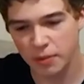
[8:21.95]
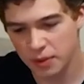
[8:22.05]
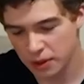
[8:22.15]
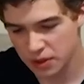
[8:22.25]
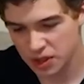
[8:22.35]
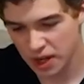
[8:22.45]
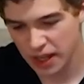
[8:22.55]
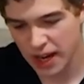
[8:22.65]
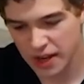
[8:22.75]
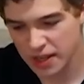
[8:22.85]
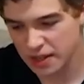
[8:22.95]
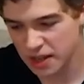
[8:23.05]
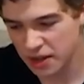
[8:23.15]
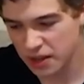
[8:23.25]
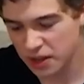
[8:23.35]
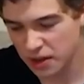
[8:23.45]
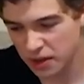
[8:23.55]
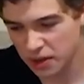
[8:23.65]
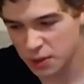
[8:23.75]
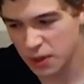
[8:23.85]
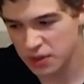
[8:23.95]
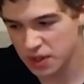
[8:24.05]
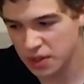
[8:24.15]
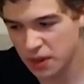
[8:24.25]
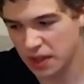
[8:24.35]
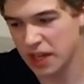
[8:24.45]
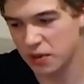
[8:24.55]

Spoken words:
When I was starting out, I didn't know you're supposed to do it like